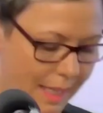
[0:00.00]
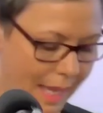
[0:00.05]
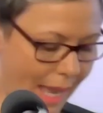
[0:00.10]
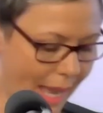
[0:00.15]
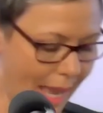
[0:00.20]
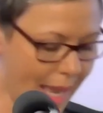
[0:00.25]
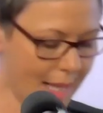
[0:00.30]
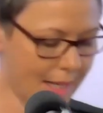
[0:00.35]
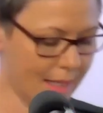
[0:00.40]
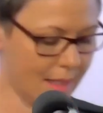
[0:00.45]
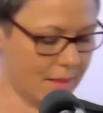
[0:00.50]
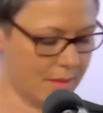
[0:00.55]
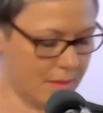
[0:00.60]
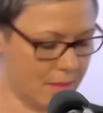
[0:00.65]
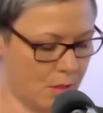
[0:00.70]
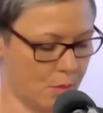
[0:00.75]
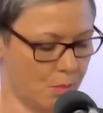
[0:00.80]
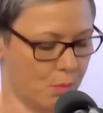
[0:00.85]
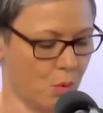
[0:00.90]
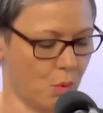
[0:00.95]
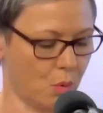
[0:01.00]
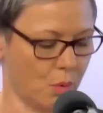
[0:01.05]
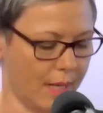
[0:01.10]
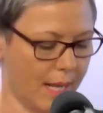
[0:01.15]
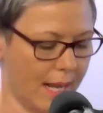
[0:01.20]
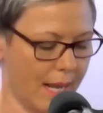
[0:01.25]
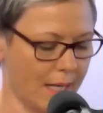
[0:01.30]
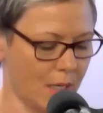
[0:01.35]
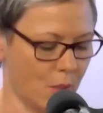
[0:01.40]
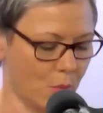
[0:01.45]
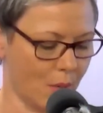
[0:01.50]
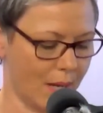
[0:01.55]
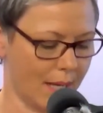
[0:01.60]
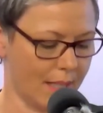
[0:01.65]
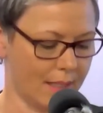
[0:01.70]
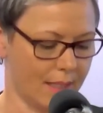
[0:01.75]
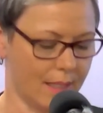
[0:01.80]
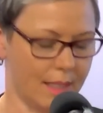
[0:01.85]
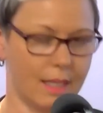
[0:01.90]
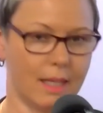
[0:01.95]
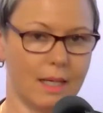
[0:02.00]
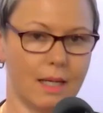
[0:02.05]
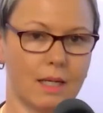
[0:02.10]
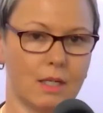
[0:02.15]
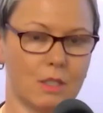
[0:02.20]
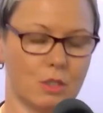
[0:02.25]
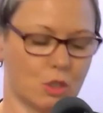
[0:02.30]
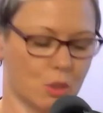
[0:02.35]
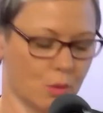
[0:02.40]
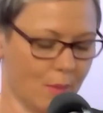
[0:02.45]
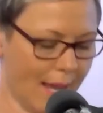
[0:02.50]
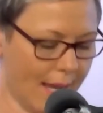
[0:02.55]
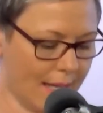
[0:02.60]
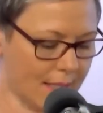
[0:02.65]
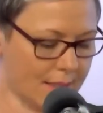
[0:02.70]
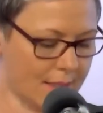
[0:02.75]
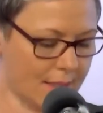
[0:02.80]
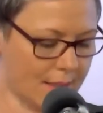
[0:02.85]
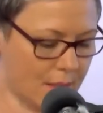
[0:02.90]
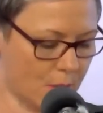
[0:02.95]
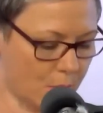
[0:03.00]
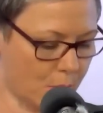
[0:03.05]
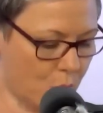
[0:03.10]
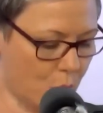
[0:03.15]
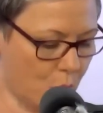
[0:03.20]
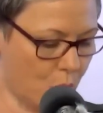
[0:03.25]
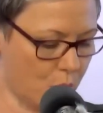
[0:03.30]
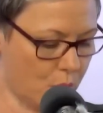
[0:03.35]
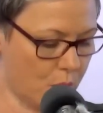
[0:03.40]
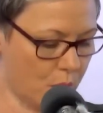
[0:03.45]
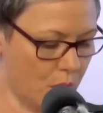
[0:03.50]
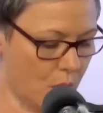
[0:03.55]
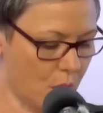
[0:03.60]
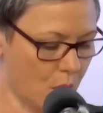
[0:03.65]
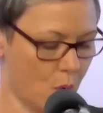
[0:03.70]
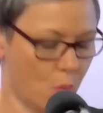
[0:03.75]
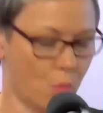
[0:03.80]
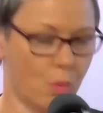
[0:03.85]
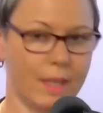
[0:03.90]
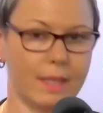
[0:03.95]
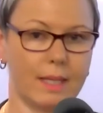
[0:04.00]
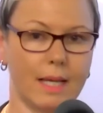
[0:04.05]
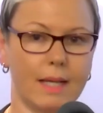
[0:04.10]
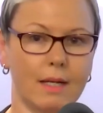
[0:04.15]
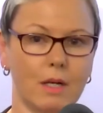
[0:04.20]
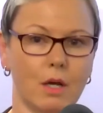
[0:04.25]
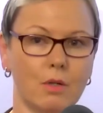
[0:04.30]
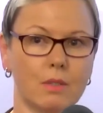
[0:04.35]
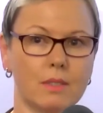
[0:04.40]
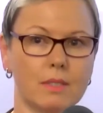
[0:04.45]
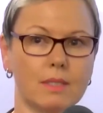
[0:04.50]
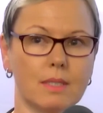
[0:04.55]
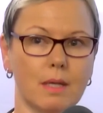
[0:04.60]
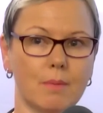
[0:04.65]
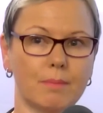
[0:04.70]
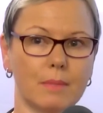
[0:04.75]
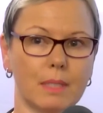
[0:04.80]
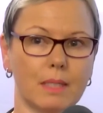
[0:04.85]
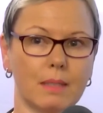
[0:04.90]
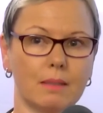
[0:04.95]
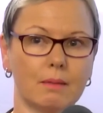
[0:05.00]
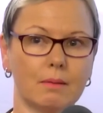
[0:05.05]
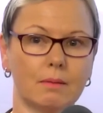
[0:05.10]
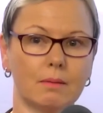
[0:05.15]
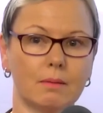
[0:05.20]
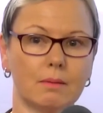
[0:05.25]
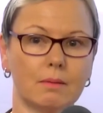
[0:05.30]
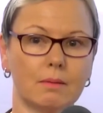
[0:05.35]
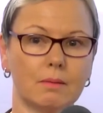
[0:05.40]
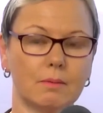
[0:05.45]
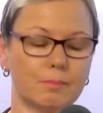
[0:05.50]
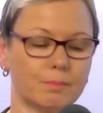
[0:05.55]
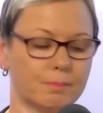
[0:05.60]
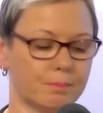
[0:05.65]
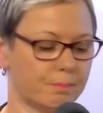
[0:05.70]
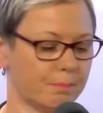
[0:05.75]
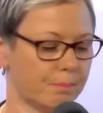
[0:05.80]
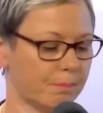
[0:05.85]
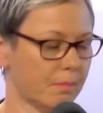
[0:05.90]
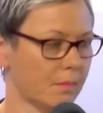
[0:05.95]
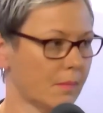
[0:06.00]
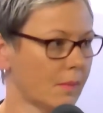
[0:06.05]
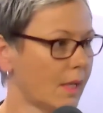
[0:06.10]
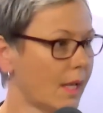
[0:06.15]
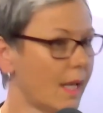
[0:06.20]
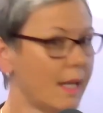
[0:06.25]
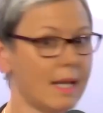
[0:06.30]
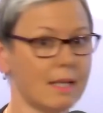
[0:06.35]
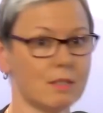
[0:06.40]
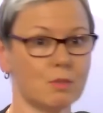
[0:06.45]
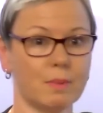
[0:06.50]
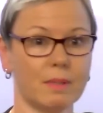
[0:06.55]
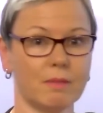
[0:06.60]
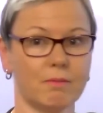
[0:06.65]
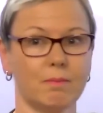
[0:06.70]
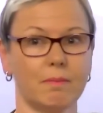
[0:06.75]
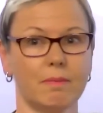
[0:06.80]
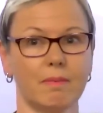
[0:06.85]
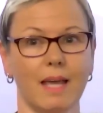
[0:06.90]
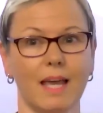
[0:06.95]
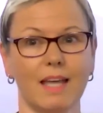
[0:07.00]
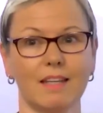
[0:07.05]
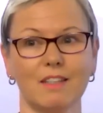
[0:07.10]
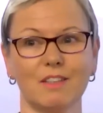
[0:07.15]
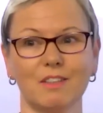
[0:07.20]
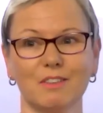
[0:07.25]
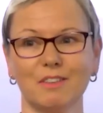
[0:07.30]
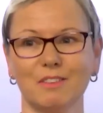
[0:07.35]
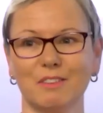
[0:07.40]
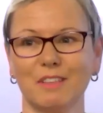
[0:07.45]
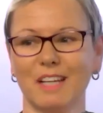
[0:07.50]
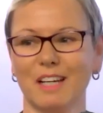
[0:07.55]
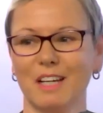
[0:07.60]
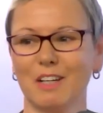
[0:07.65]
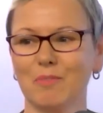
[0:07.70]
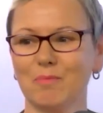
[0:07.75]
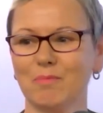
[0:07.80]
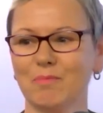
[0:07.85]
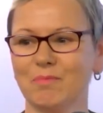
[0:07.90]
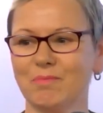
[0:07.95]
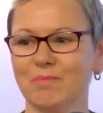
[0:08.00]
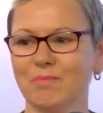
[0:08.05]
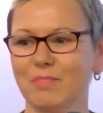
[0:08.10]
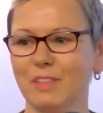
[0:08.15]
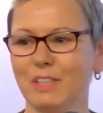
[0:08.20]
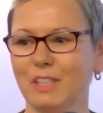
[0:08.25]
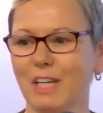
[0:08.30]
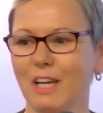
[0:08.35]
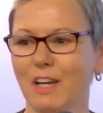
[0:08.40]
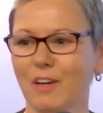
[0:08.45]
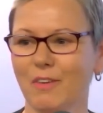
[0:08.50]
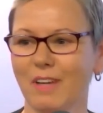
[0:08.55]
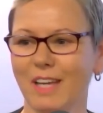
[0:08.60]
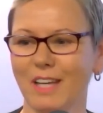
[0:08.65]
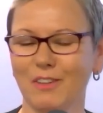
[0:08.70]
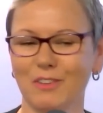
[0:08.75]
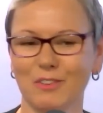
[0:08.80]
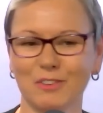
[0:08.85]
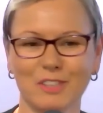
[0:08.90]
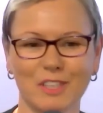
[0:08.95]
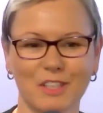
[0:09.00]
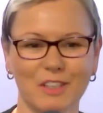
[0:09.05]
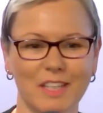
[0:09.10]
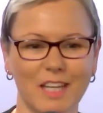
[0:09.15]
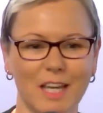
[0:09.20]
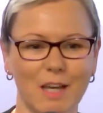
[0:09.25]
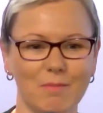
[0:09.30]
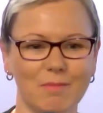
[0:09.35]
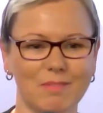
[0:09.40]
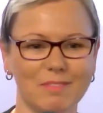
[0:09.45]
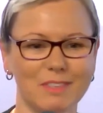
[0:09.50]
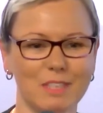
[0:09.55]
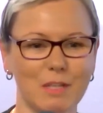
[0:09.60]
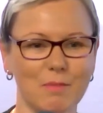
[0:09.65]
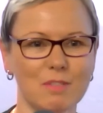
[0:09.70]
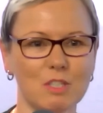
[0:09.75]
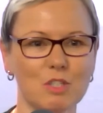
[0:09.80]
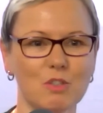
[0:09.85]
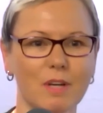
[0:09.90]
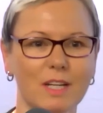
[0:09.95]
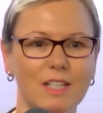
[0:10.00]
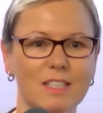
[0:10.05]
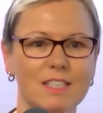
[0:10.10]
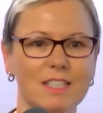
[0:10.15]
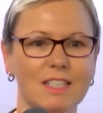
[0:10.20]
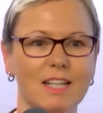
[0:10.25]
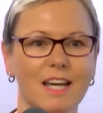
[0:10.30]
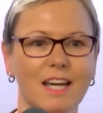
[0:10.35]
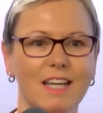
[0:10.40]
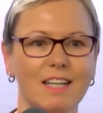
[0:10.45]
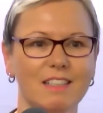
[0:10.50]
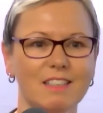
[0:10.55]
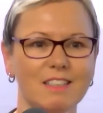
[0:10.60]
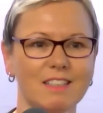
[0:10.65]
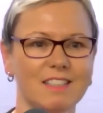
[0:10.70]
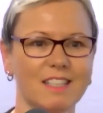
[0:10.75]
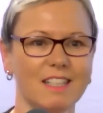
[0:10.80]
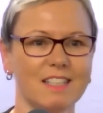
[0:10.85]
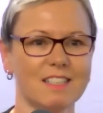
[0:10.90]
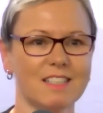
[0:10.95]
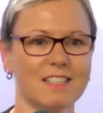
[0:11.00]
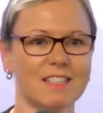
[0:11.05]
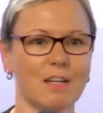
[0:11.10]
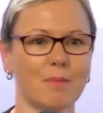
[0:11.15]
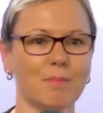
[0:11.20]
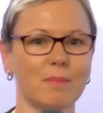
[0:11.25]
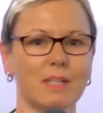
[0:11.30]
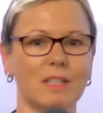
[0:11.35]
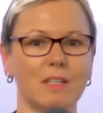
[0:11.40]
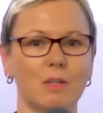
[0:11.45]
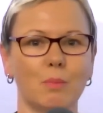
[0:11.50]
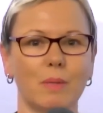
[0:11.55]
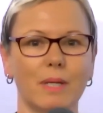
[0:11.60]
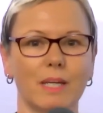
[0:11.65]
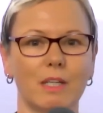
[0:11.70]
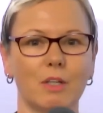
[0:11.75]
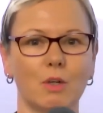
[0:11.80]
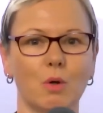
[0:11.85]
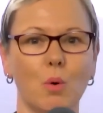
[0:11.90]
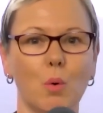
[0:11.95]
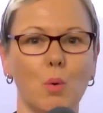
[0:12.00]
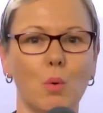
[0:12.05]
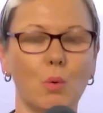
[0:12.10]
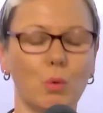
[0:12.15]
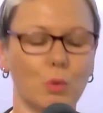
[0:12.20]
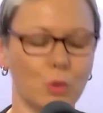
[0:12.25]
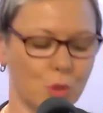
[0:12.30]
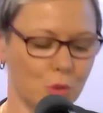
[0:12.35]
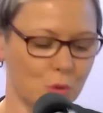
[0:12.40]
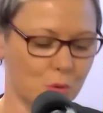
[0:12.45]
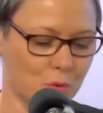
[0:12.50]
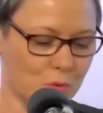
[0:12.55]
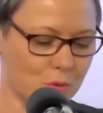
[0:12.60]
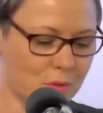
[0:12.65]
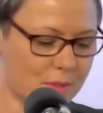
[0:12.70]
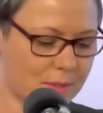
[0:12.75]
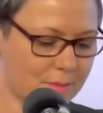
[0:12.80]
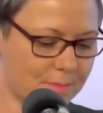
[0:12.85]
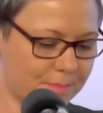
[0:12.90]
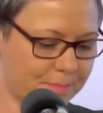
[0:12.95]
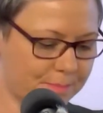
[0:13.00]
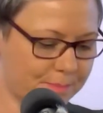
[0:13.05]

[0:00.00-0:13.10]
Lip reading: can support anyone to access support when they notice something. And as we've had the video and also the app demonstrated today, it's something that we can all use.